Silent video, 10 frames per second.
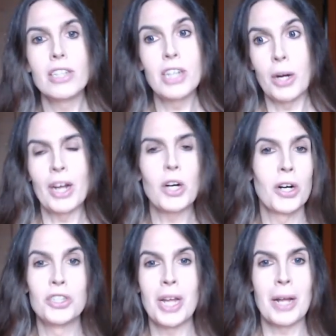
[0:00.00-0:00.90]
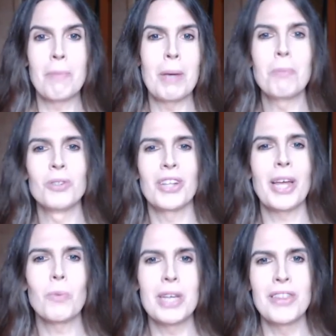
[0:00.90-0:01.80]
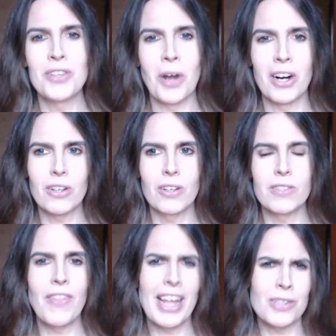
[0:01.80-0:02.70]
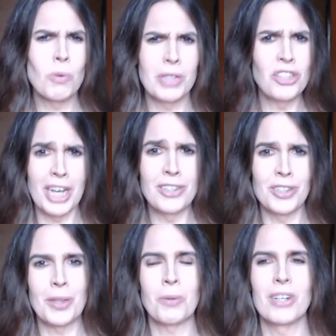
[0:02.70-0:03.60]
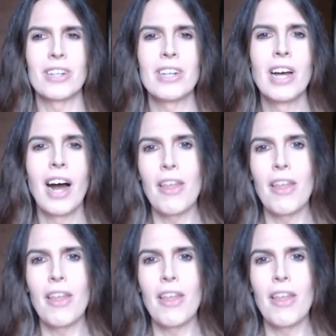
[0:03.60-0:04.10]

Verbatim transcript: you know, encouraging people to like read these articles that that's really changing the world.